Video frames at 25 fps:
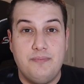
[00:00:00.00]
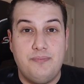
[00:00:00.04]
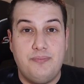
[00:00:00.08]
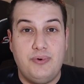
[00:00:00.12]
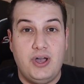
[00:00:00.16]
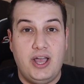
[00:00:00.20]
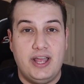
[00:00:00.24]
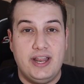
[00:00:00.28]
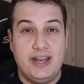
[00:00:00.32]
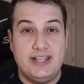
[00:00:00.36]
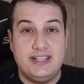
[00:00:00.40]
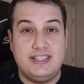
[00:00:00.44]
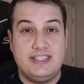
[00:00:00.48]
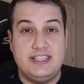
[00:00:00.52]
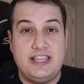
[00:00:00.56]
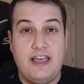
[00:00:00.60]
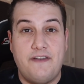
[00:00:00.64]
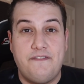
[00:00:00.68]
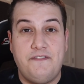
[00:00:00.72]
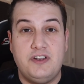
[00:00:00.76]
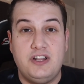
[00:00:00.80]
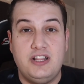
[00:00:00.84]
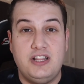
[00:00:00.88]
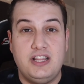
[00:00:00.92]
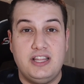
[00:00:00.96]
but it's
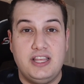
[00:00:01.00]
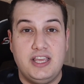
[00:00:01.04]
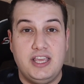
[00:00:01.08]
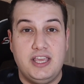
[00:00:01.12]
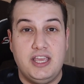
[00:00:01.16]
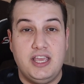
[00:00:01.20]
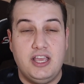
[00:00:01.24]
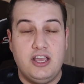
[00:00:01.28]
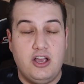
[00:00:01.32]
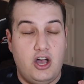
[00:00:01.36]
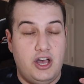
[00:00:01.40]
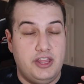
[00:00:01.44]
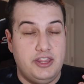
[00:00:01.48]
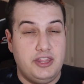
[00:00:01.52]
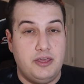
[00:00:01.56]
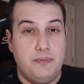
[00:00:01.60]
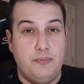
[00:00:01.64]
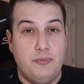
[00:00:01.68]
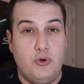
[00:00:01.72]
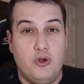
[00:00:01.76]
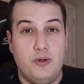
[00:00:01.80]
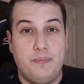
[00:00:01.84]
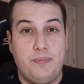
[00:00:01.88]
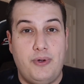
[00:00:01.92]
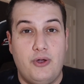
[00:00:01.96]
definitely on the
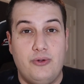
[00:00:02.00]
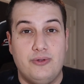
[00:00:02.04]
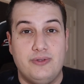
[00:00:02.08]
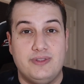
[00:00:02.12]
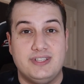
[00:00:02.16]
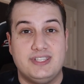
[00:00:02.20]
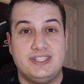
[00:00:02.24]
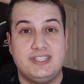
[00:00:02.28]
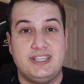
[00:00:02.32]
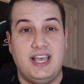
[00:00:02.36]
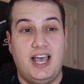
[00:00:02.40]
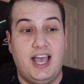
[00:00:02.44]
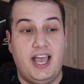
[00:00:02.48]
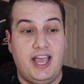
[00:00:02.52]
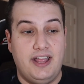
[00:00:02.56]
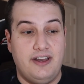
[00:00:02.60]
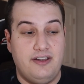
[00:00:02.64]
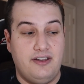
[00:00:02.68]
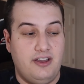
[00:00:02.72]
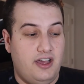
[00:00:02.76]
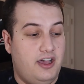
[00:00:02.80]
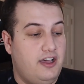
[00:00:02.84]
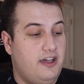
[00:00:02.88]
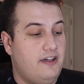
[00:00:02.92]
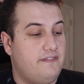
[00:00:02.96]
more potent
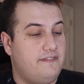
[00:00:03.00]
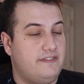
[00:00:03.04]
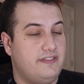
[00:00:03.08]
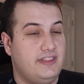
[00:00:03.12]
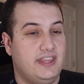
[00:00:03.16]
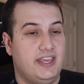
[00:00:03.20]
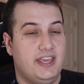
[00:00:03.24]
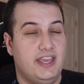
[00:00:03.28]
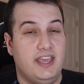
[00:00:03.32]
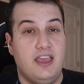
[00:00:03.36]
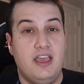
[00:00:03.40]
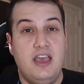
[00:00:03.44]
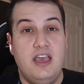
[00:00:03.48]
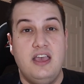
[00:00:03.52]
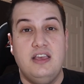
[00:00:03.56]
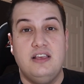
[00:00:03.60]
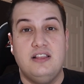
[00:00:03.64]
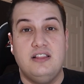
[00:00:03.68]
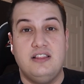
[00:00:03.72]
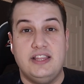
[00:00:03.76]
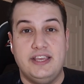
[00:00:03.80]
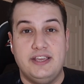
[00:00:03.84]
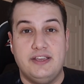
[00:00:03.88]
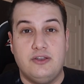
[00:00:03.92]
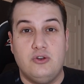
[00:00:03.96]
side of the
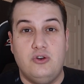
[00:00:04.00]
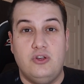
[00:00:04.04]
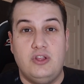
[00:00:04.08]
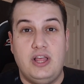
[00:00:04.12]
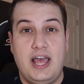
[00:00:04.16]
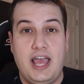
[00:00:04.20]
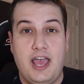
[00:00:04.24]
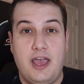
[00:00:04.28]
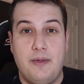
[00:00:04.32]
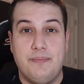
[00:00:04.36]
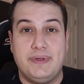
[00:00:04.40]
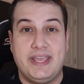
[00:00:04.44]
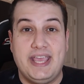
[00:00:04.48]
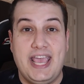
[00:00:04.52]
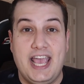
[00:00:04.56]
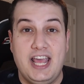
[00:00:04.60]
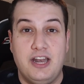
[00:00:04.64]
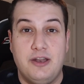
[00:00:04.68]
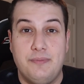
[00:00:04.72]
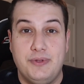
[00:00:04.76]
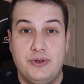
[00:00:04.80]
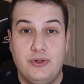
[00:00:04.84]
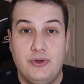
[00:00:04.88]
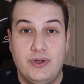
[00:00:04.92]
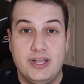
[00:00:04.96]
legal hemp
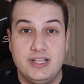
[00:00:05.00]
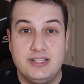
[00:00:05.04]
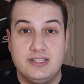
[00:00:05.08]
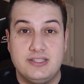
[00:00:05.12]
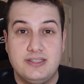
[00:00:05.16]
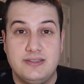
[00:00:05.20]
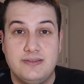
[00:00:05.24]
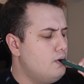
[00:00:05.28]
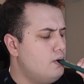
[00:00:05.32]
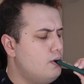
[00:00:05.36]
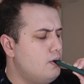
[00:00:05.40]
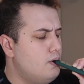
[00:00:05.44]
cannabinoids.